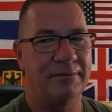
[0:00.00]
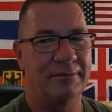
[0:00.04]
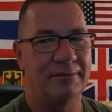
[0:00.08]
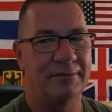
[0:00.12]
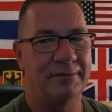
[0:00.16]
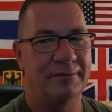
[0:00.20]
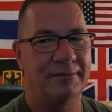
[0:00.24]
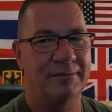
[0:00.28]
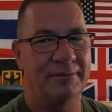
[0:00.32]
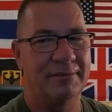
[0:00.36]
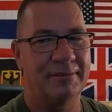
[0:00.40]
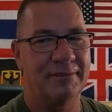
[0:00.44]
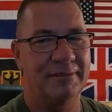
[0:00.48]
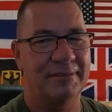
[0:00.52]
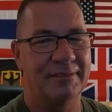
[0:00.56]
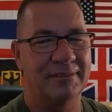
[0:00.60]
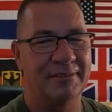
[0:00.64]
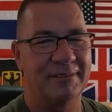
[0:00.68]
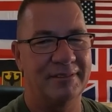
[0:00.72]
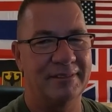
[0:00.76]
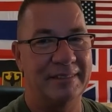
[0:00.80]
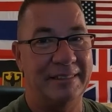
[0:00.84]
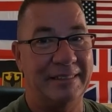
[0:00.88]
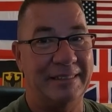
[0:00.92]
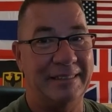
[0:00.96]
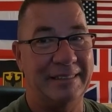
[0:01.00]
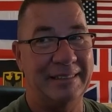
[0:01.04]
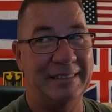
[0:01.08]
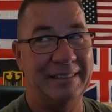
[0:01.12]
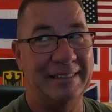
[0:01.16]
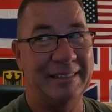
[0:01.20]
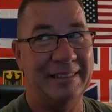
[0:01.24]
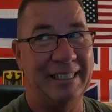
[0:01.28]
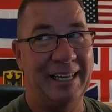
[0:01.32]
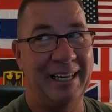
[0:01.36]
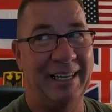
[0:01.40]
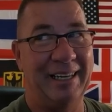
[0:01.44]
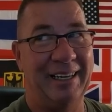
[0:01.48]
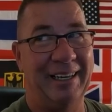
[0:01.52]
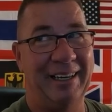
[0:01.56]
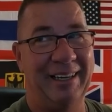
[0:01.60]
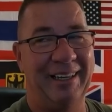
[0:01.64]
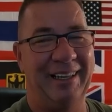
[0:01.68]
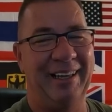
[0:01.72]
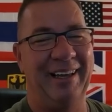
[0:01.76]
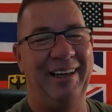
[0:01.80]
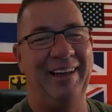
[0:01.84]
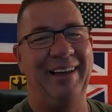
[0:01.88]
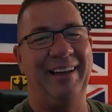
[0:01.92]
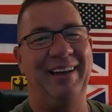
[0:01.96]

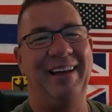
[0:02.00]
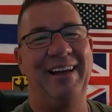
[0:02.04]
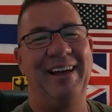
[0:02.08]
Nobody speaks.